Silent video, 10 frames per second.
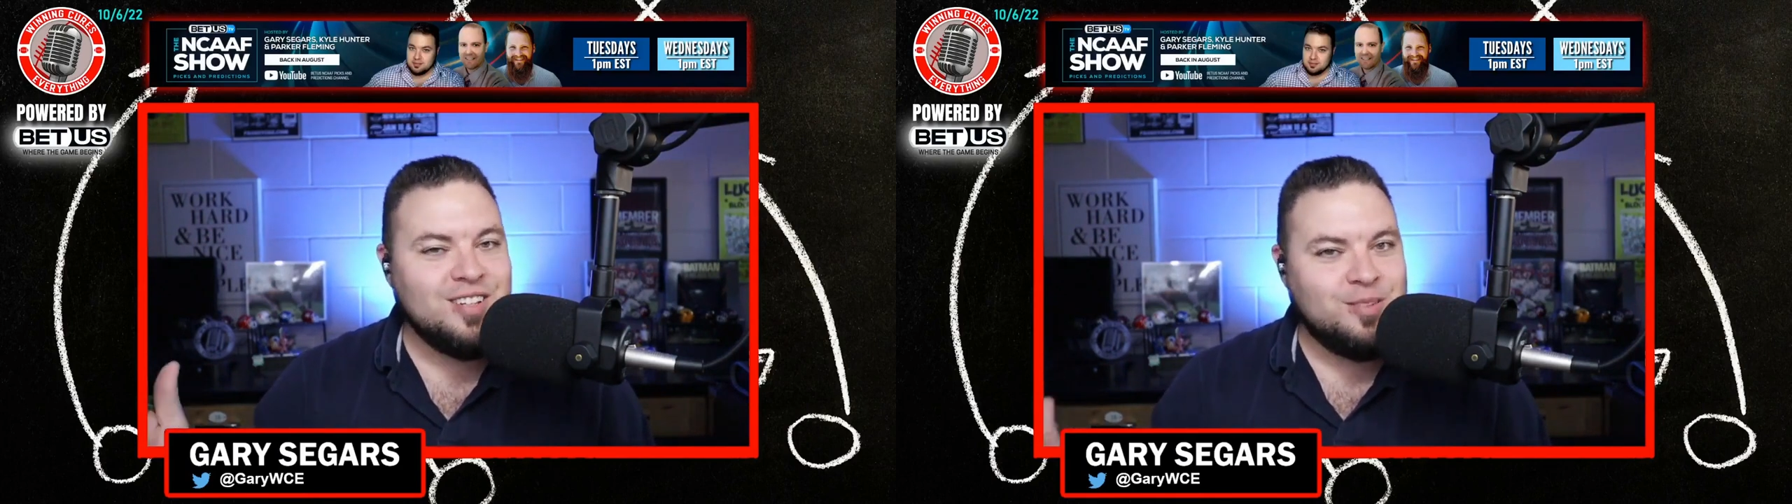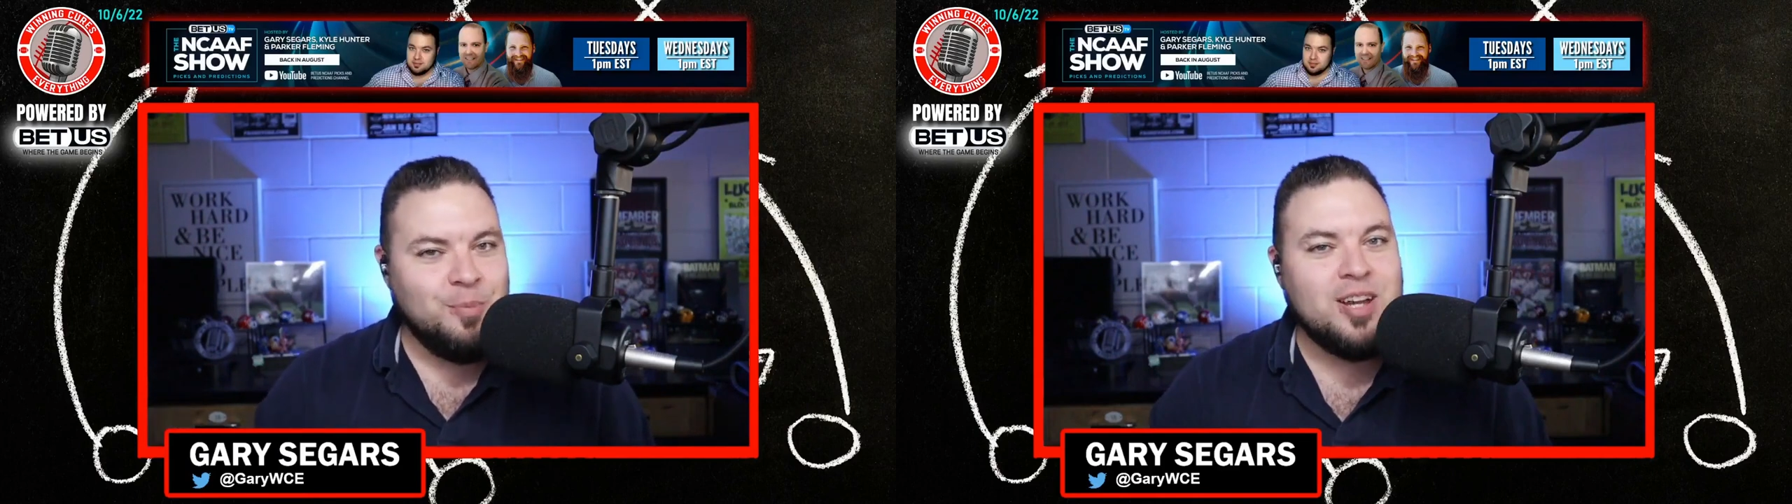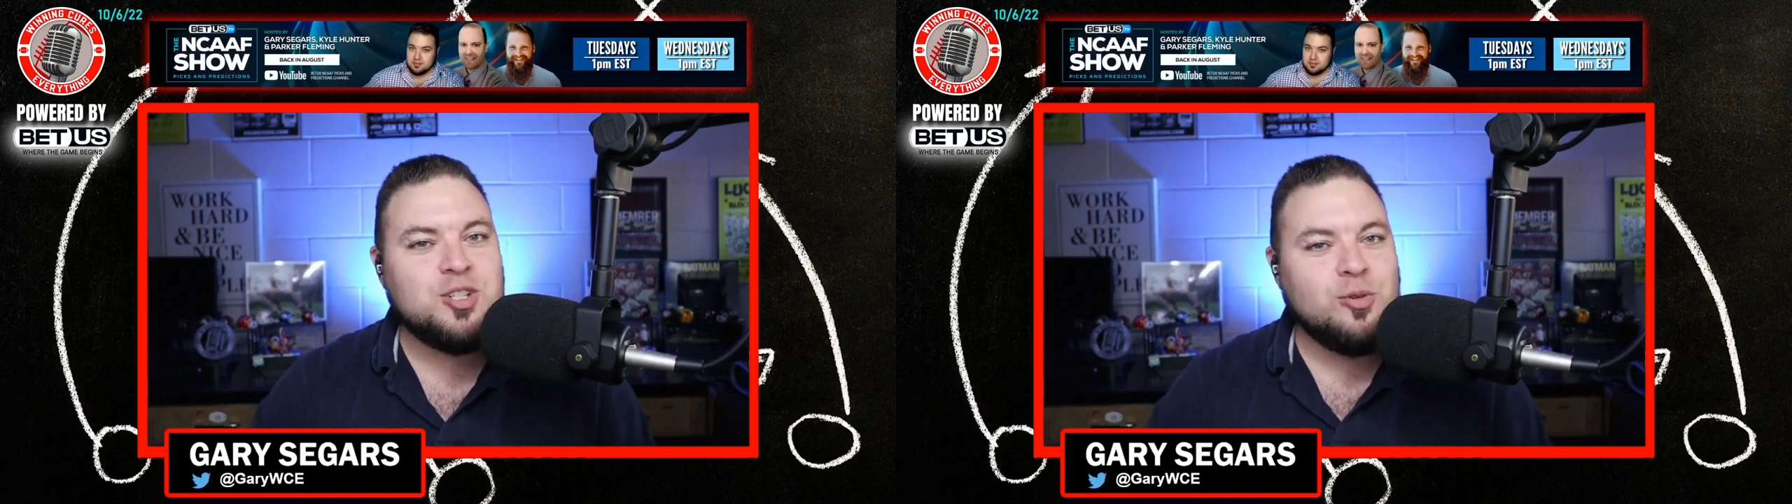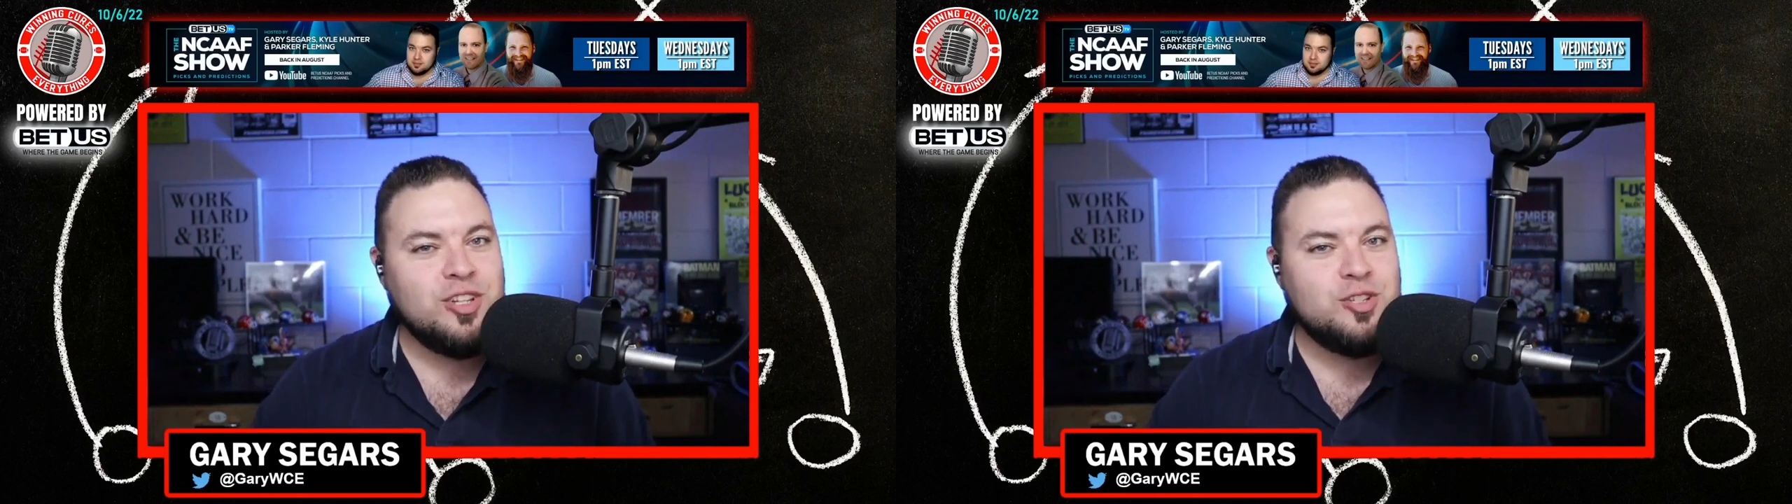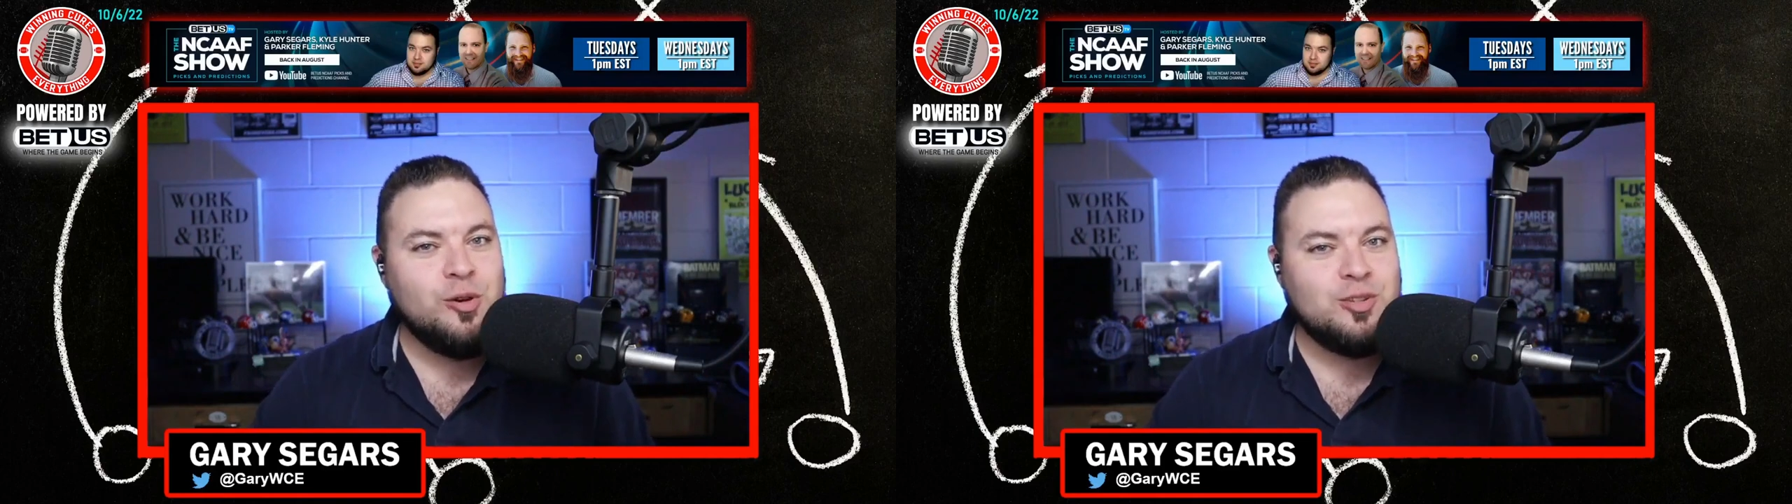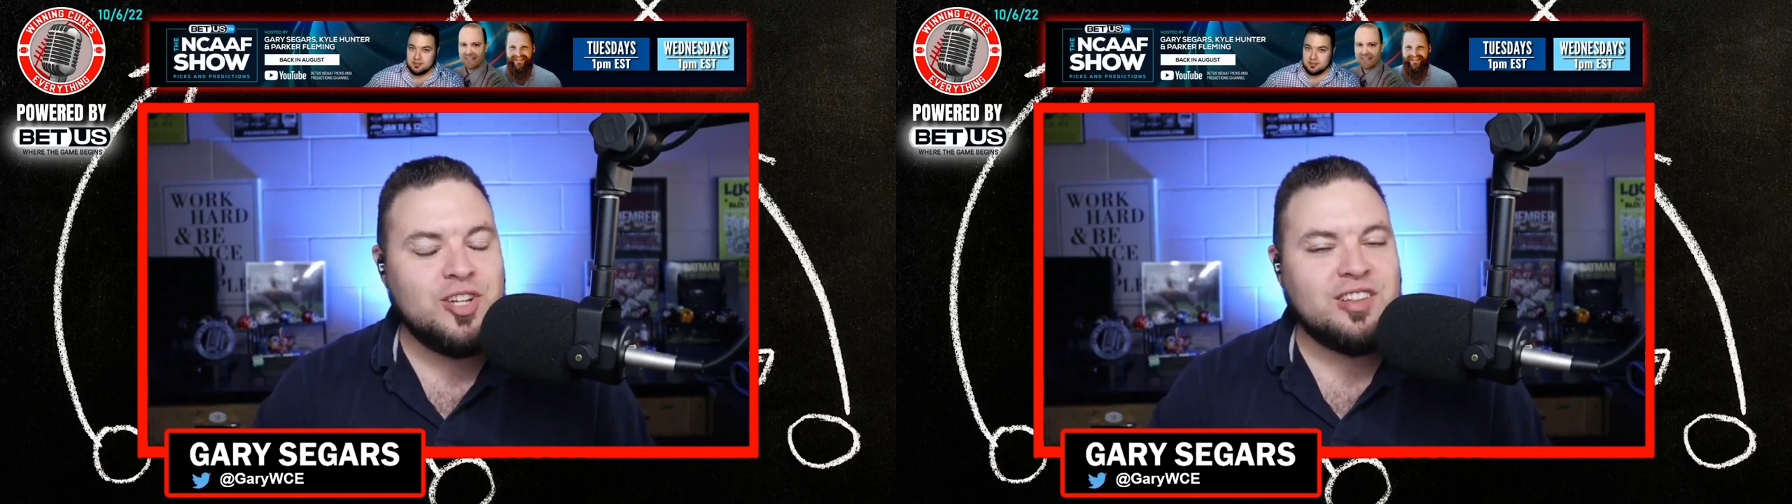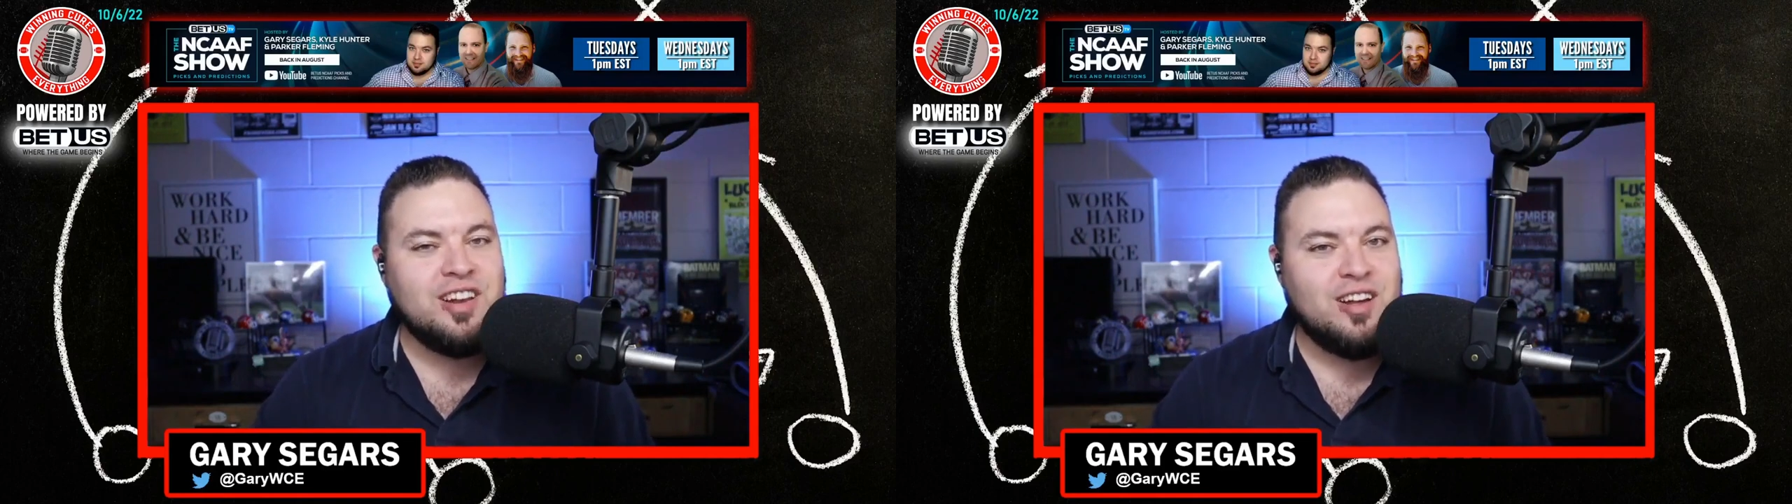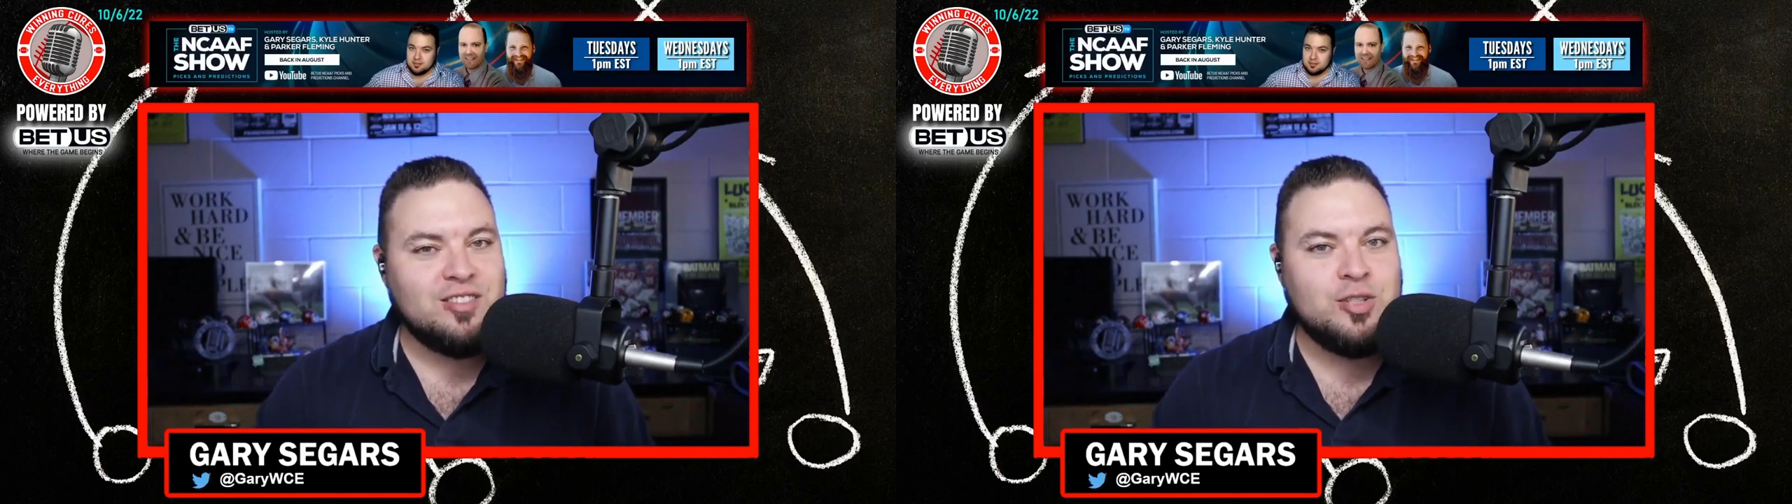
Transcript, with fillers: Make sure that you go and check that out.